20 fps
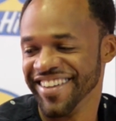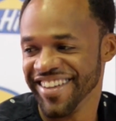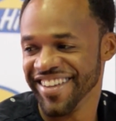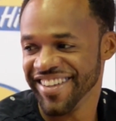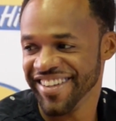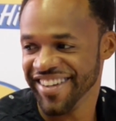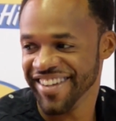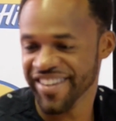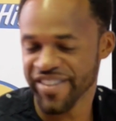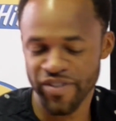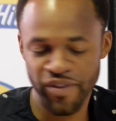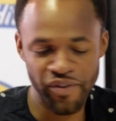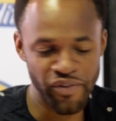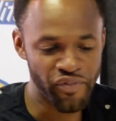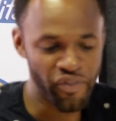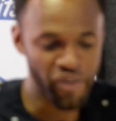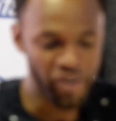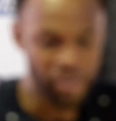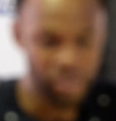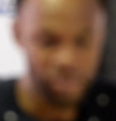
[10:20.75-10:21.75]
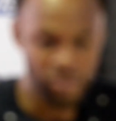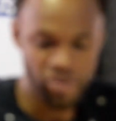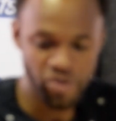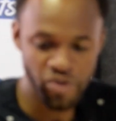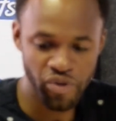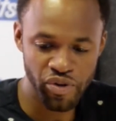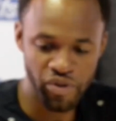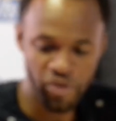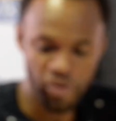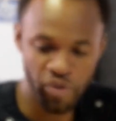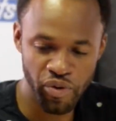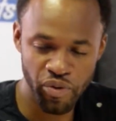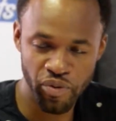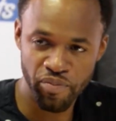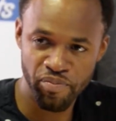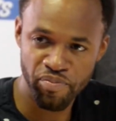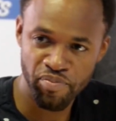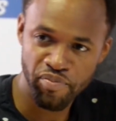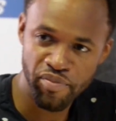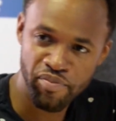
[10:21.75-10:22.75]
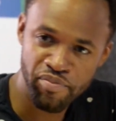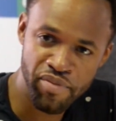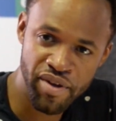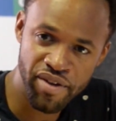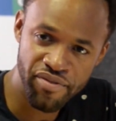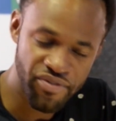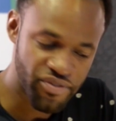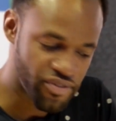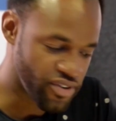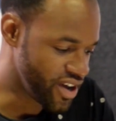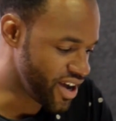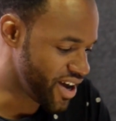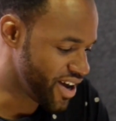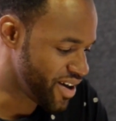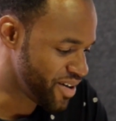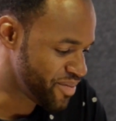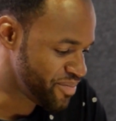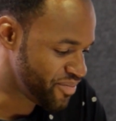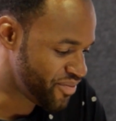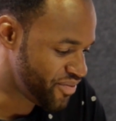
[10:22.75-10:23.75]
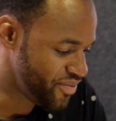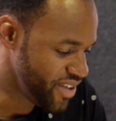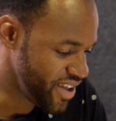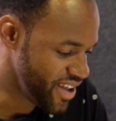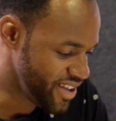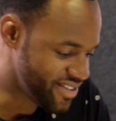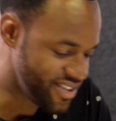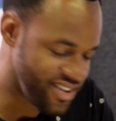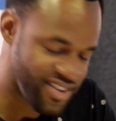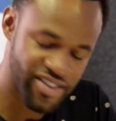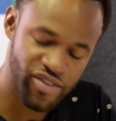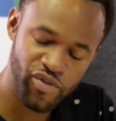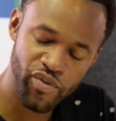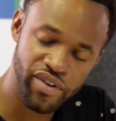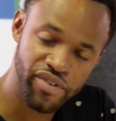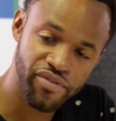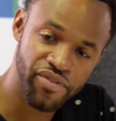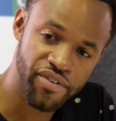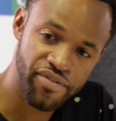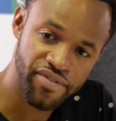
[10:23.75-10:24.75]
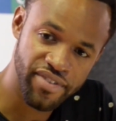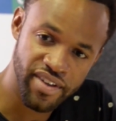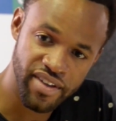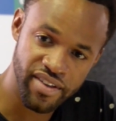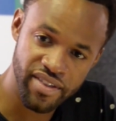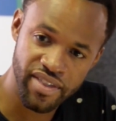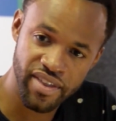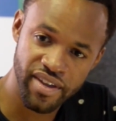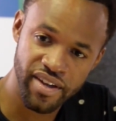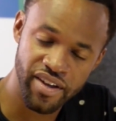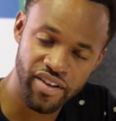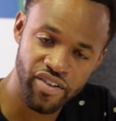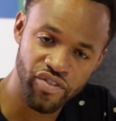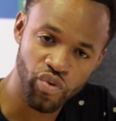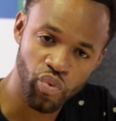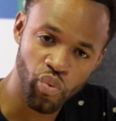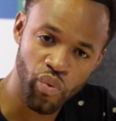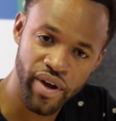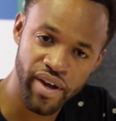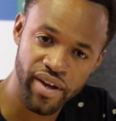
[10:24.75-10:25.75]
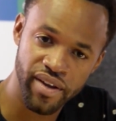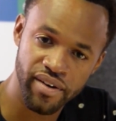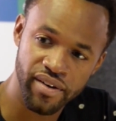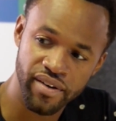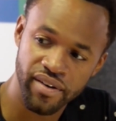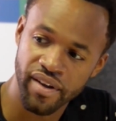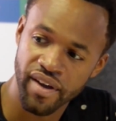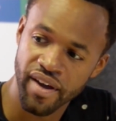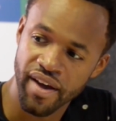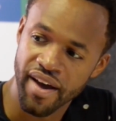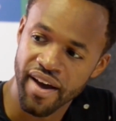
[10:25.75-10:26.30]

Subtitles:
Yeah, so for all those who don't know, May 18th, 2015 is when